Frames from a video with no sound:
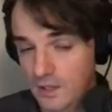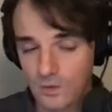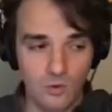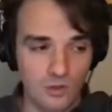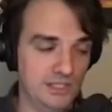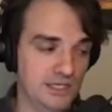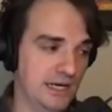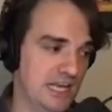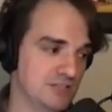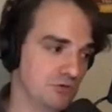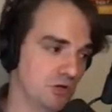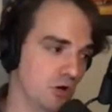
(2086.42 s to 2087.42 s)
what in
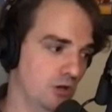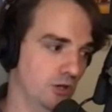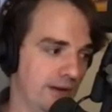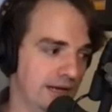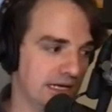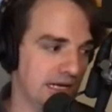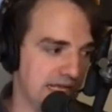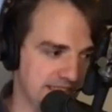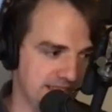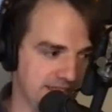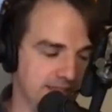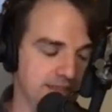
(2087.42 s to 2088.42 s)
Grails we call domain
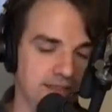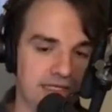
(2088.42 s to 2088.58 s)
classes,